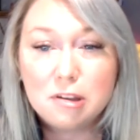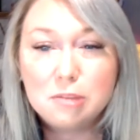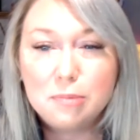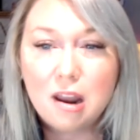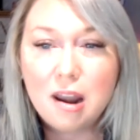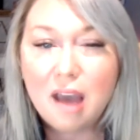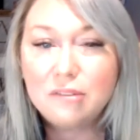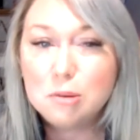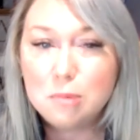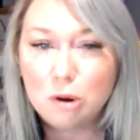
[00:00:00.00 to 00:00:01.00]
must be a
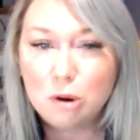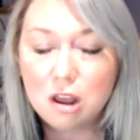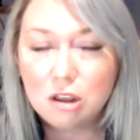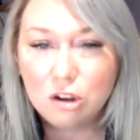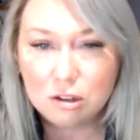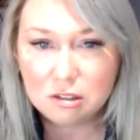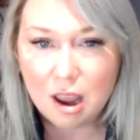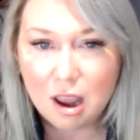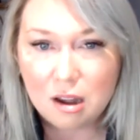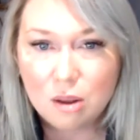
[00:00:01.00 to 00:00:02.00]
NAVTA member in good
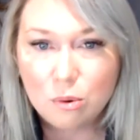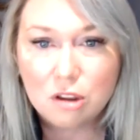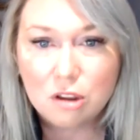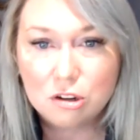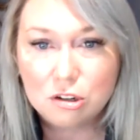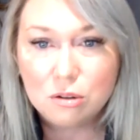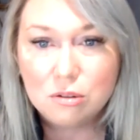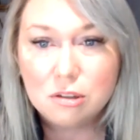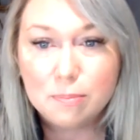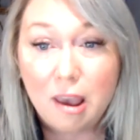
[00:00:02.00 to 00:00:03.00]
standing with their
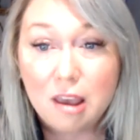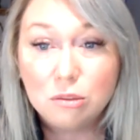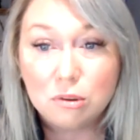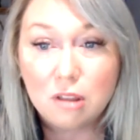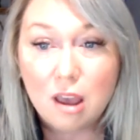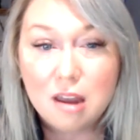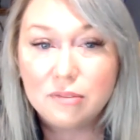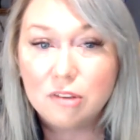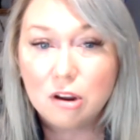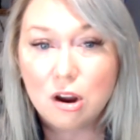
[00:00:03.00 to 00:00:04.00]
dues paid through the end
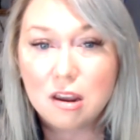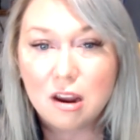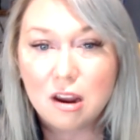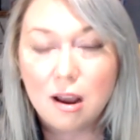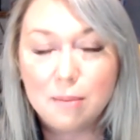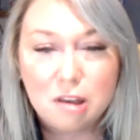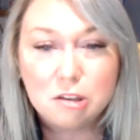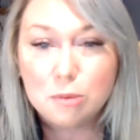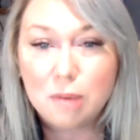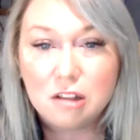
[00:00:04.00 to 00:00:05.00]
of the current year and
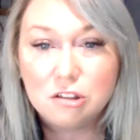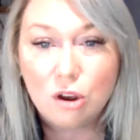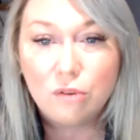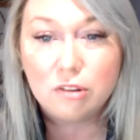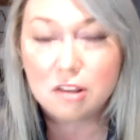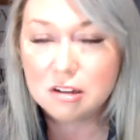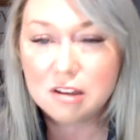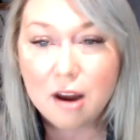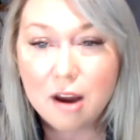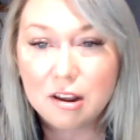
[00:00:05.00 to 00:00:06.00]
must remain so for the
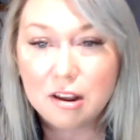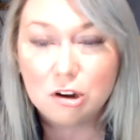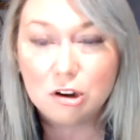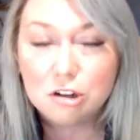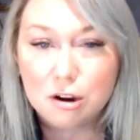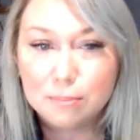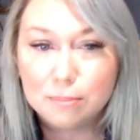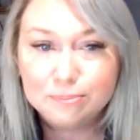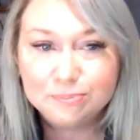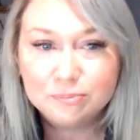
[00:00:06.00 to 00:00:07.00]
entirety of their term.